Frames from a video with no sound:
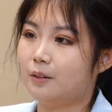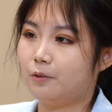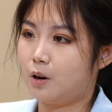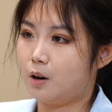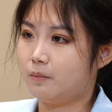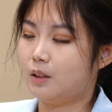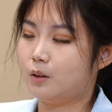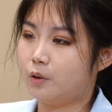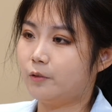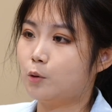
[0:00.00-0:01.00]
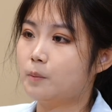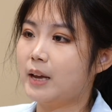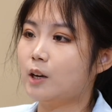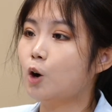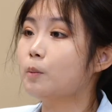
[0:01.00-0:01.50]
from the reform
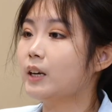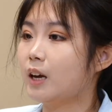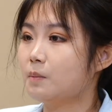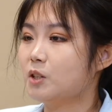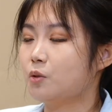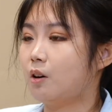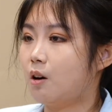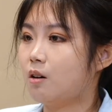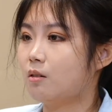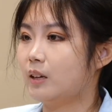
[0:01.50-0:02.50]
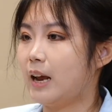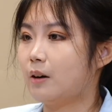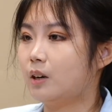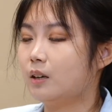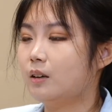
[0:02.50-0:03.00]
and opening up to the current
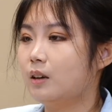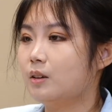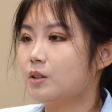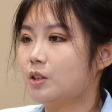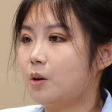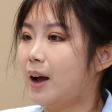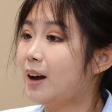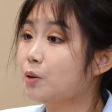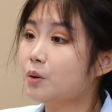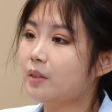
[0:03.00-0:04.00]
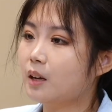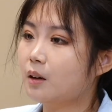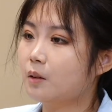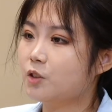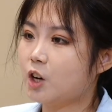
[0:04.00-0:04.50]
era. So how do you
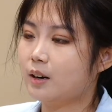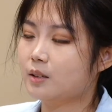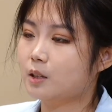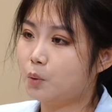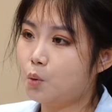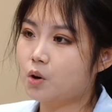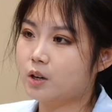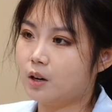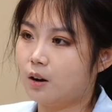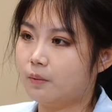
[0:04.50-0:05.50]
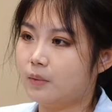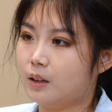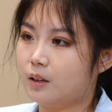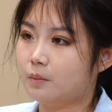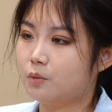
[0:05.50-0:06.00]
think of China's support on
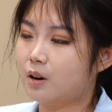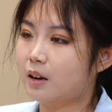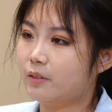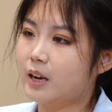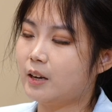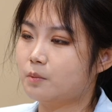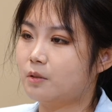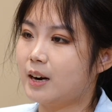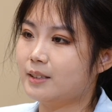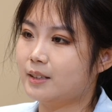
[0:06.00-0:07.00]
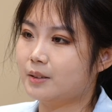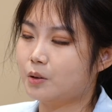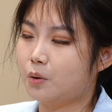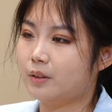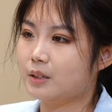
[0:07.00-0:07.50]
the private enterprises
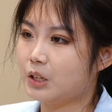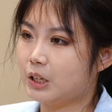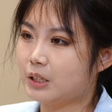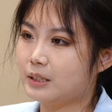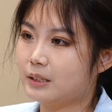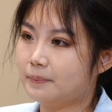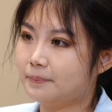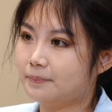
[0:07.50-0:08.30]
all these years?